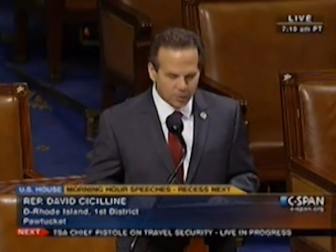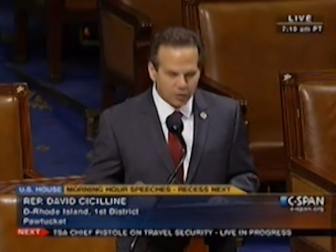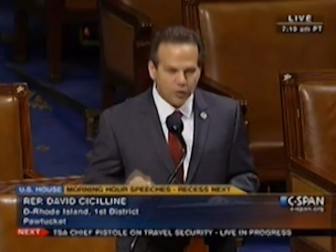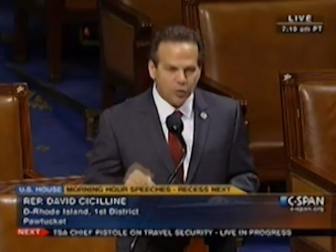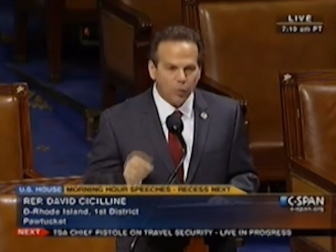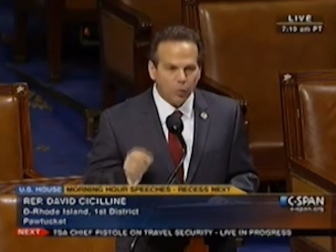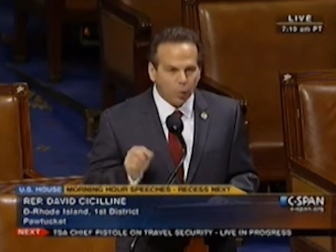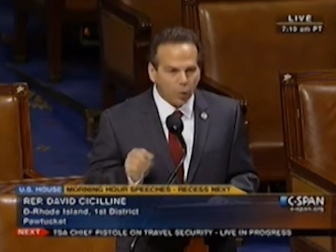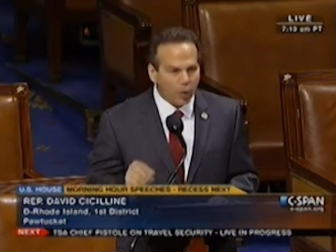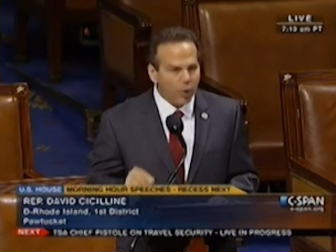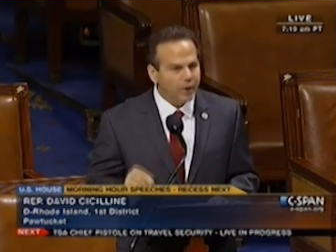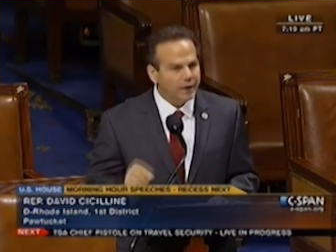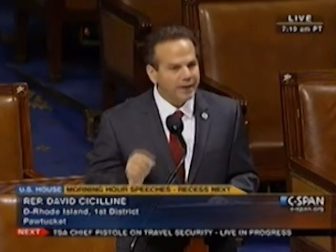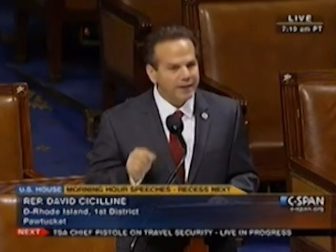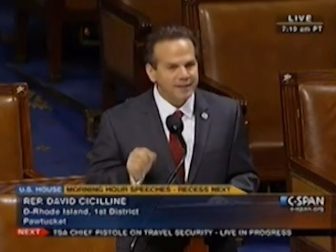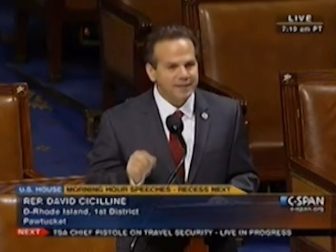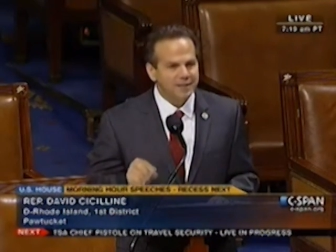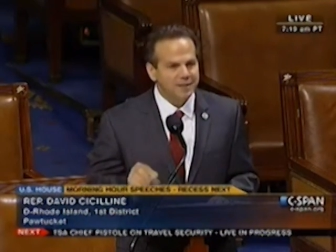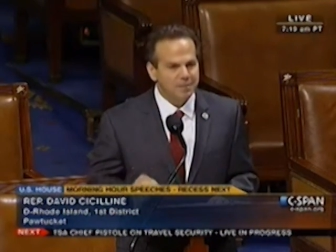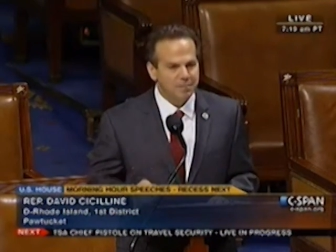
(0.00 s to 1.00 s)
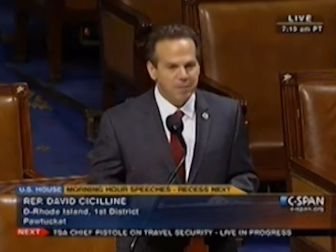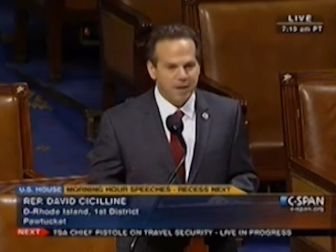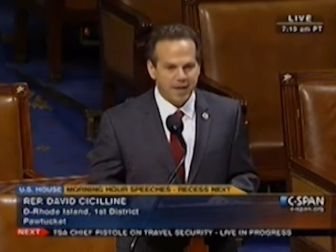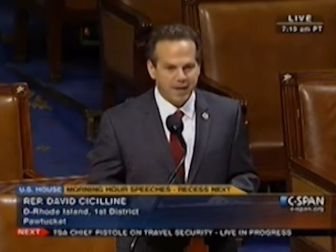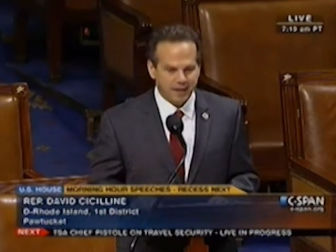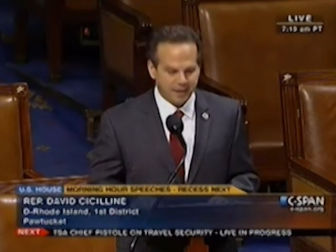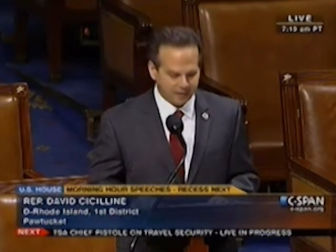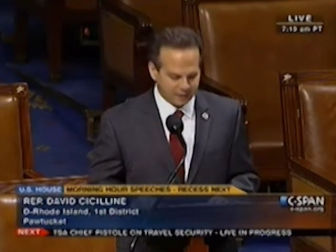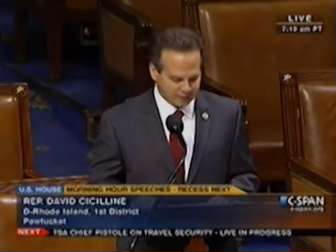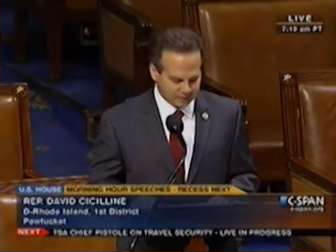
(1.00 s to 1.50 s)
The work is
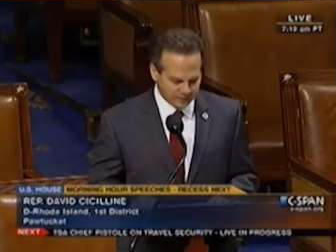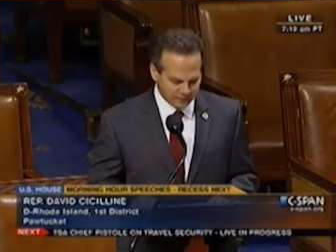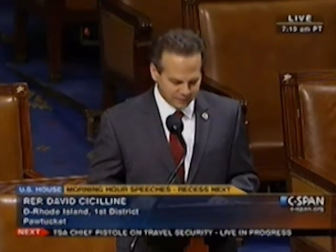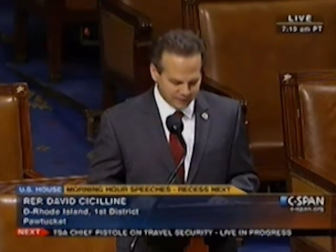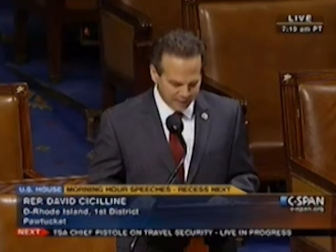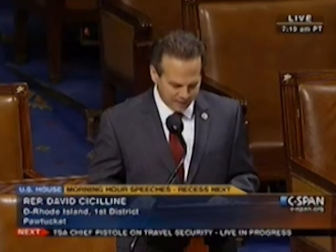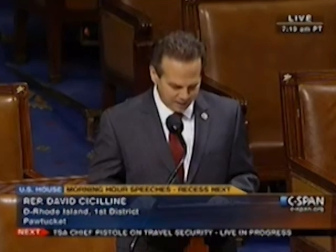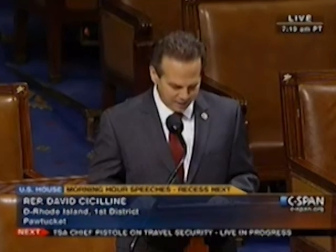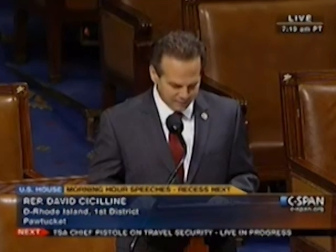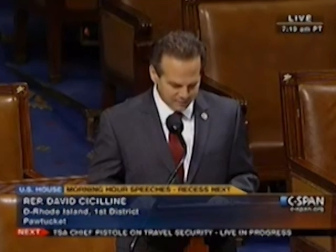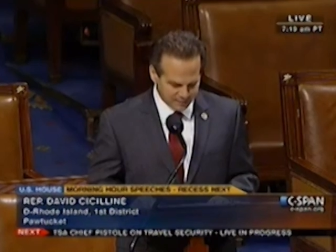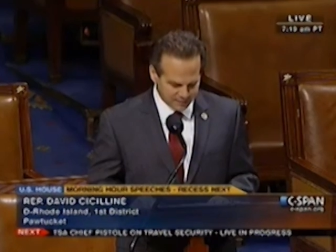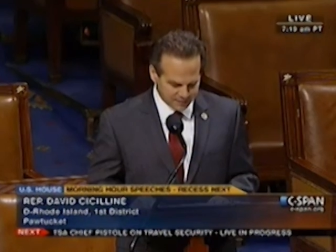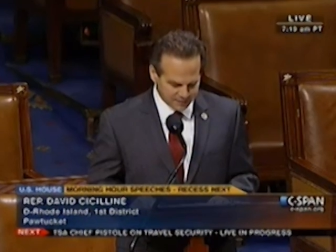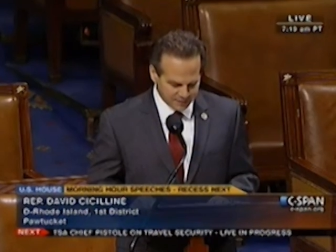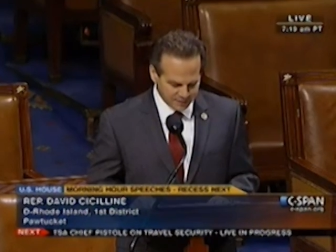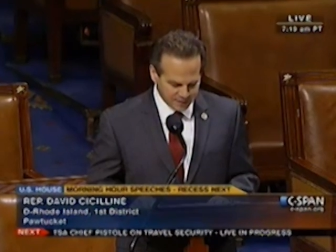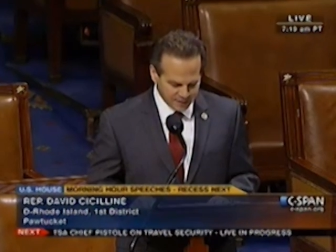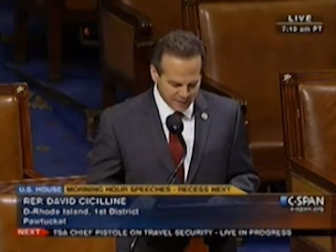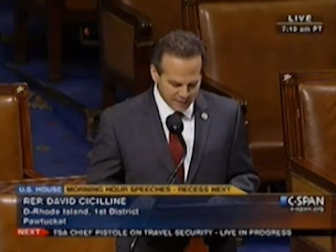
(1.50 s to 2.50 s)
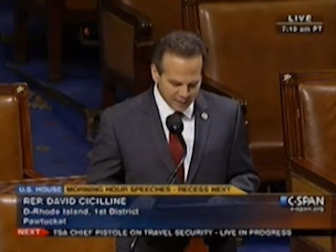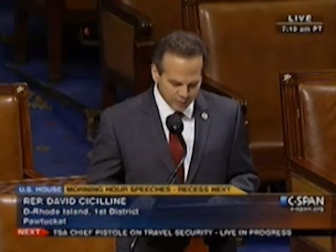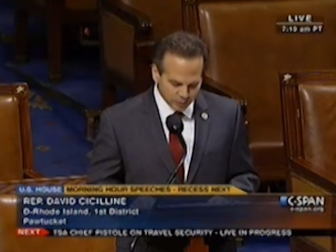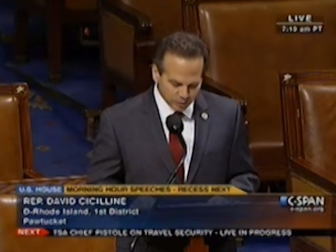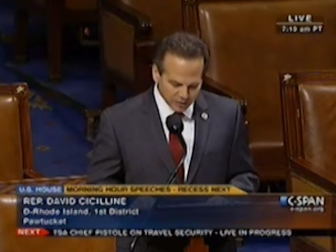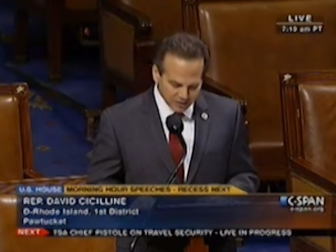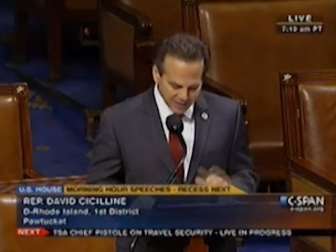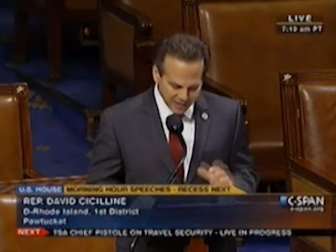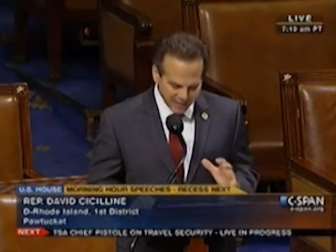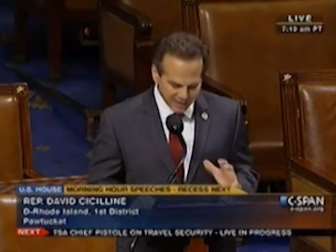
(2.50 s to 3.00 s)
demanding, yes, and it
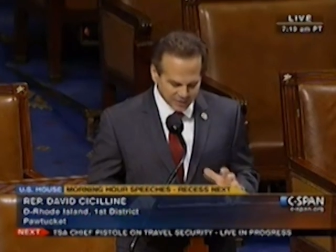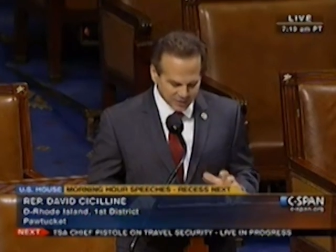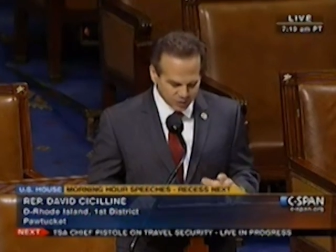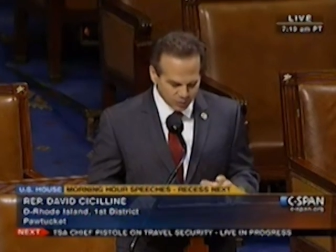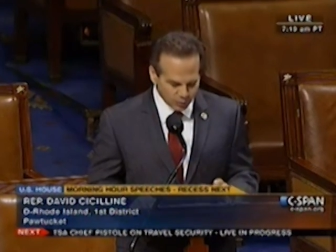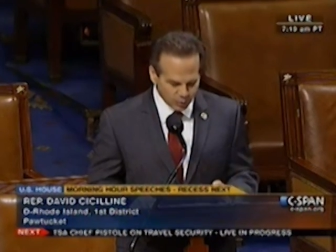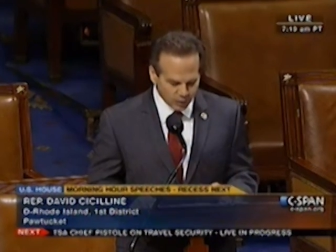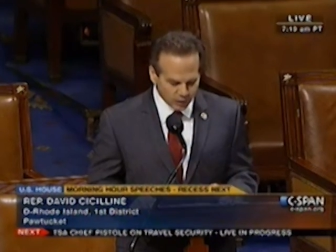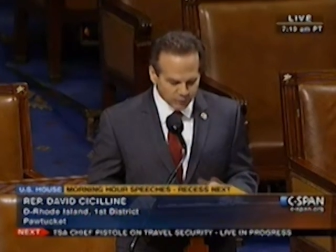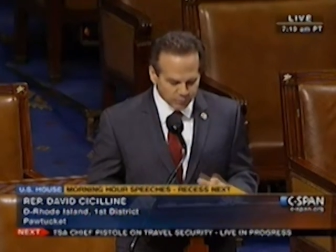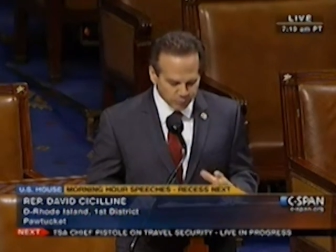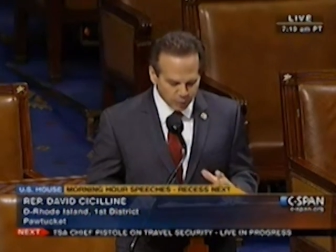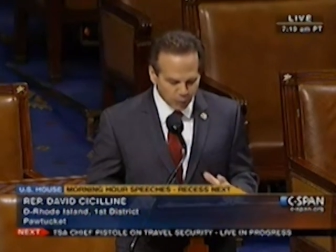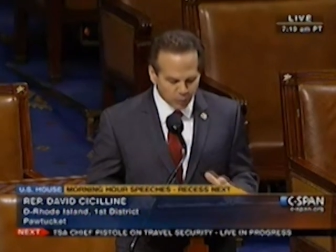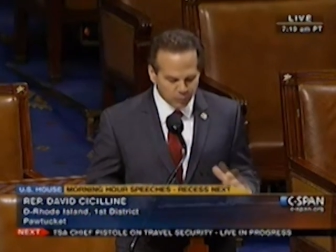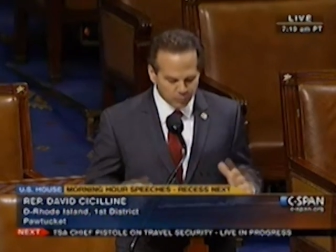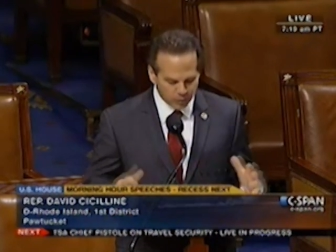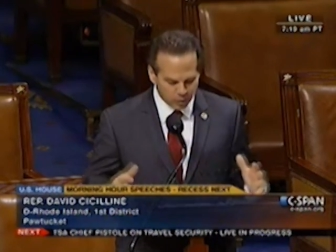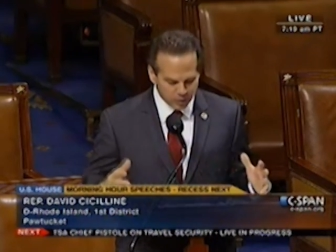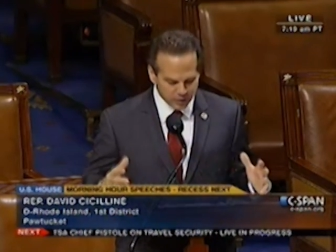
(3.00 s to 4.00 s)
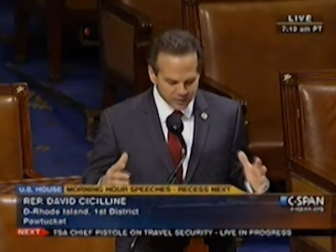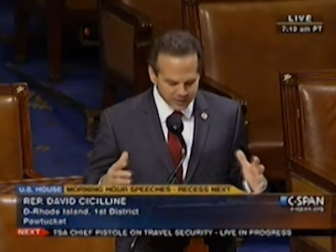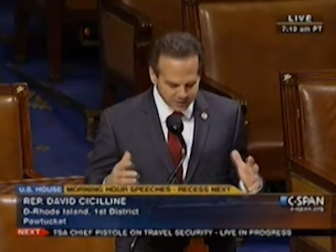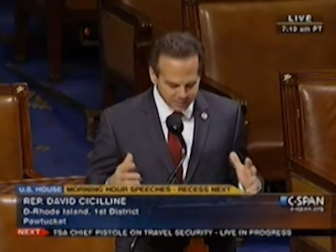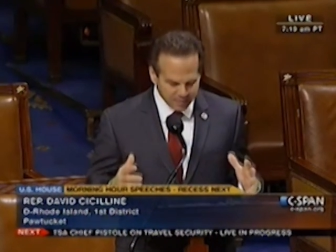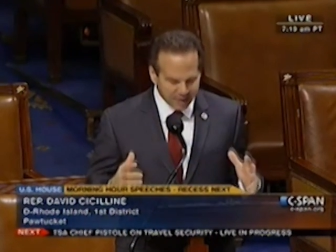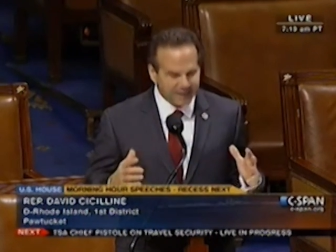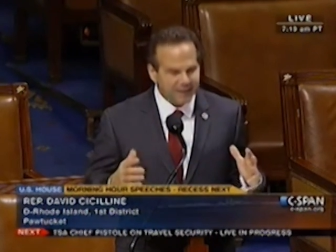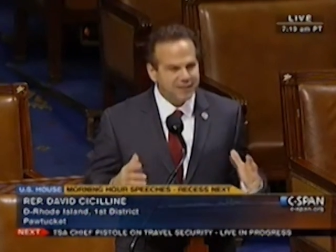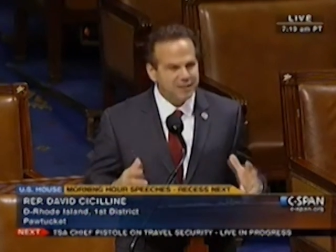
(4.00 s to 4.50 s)
will test the will of both parties to
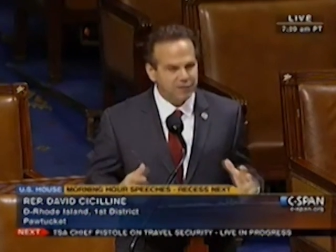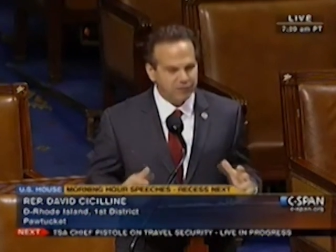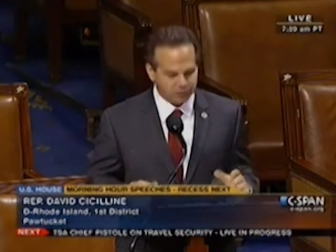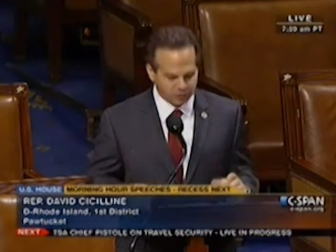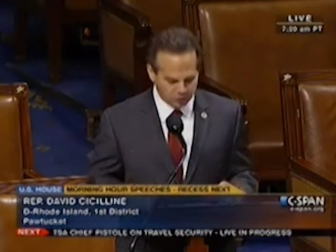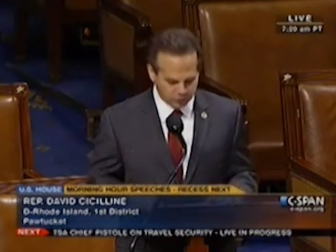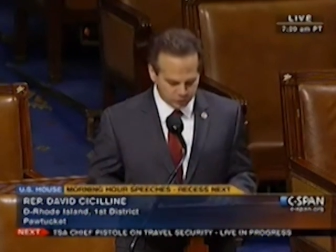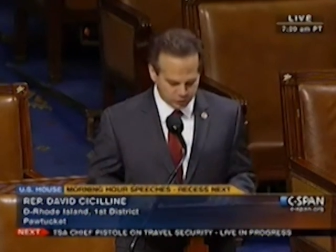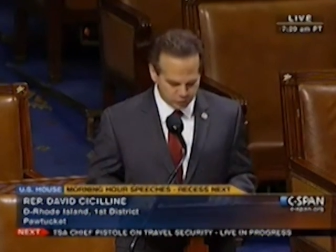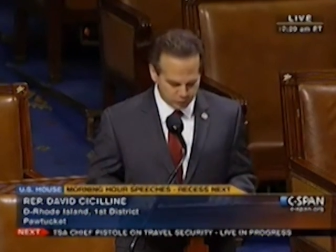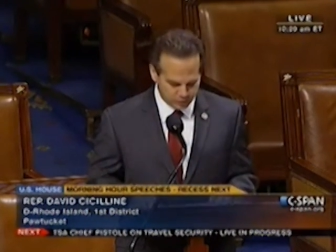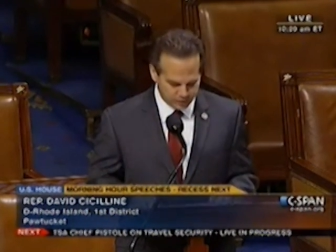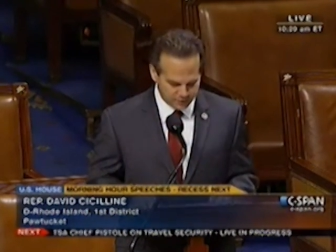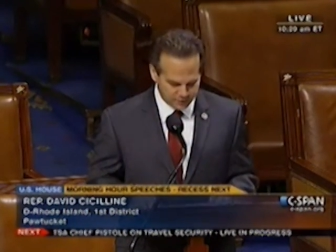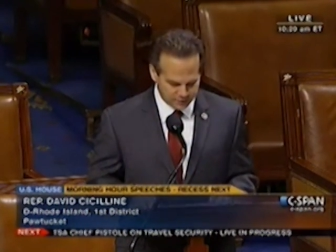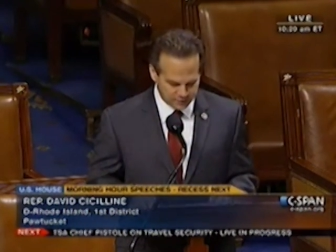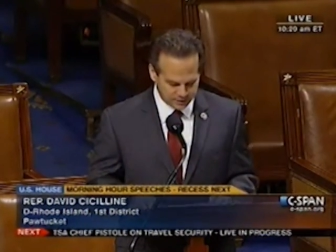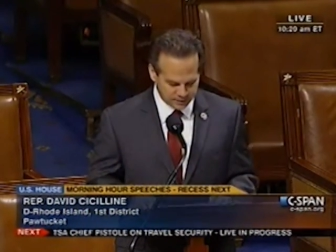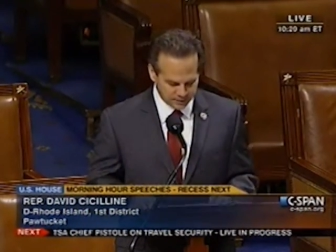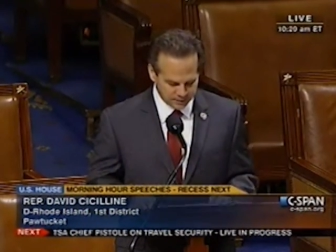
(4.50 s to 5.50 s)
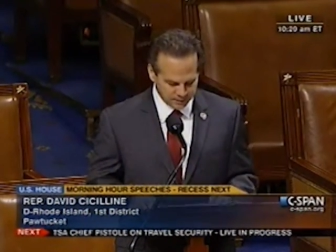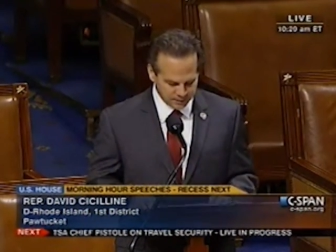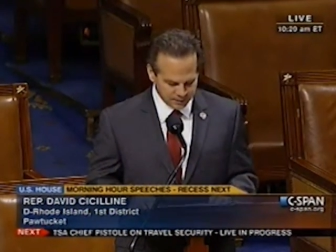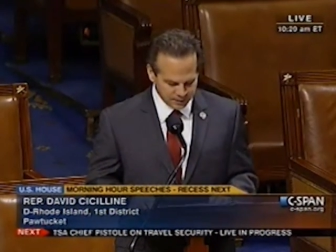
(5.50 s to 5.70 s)
make difficult choices.